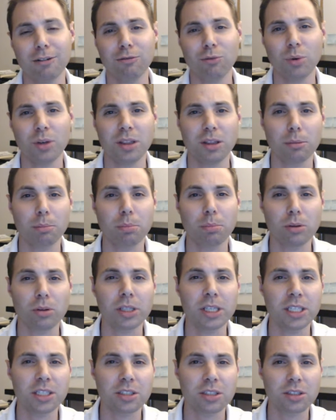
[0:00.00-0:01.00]
of what the
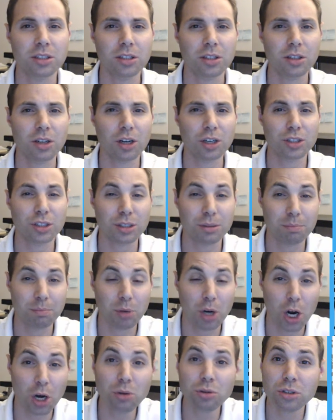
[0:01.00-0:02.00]
police are
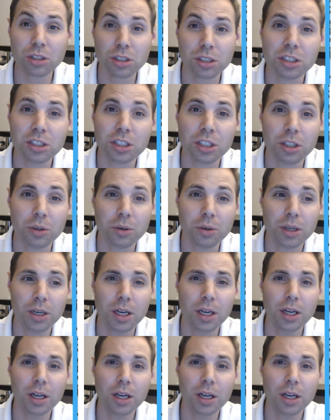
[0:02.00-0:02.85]
supposed to do